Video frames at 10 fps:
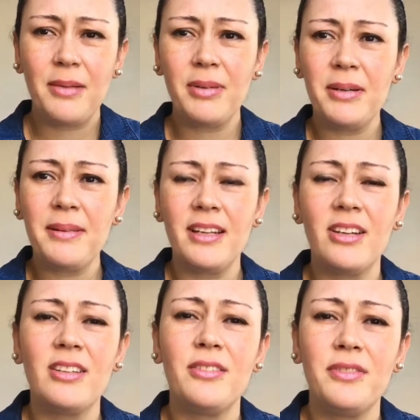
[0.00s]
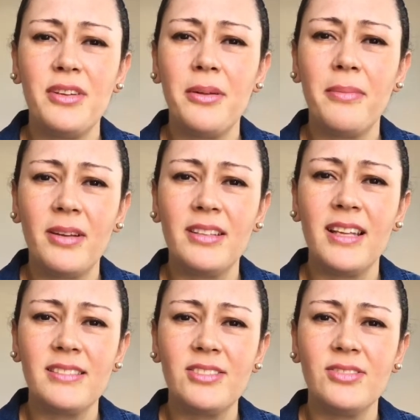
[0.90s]
I'm gonna make another video about
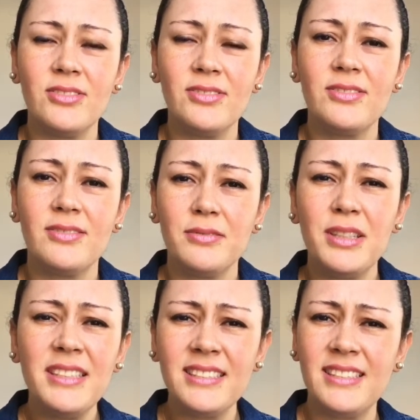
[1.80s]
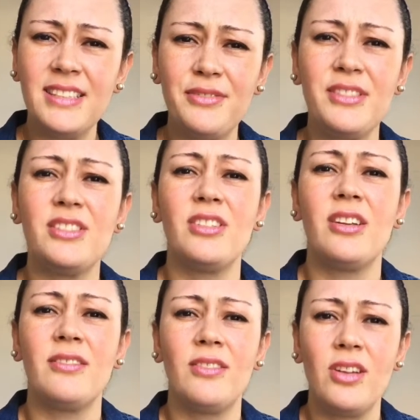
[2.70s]
that too. What is the definition
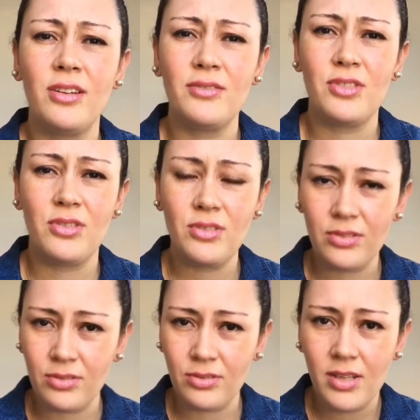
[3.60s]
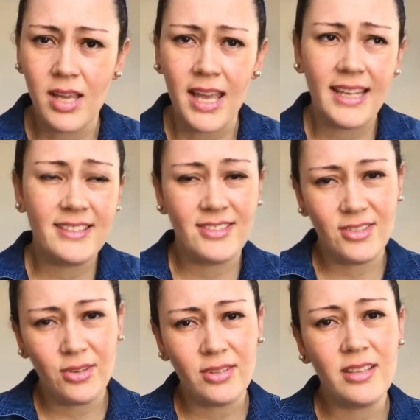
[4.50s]
of love to you? And it's
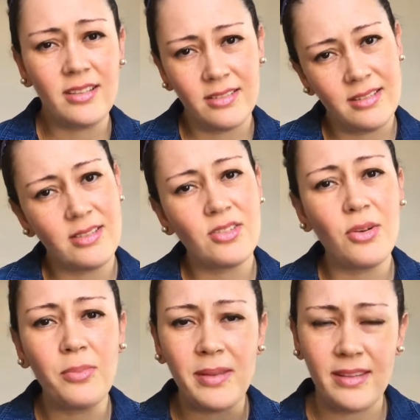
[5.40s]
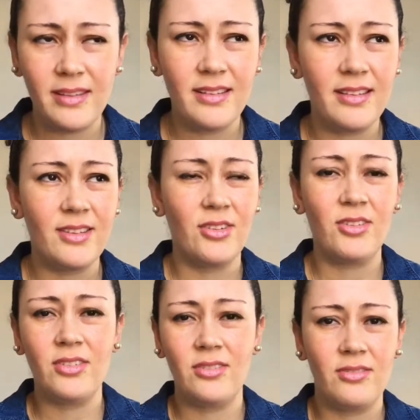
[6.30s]
so, you know, it's so big, you know,
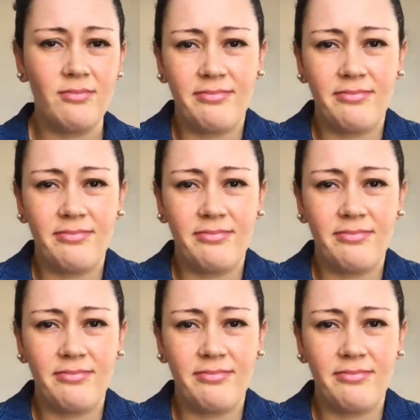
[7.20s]
you,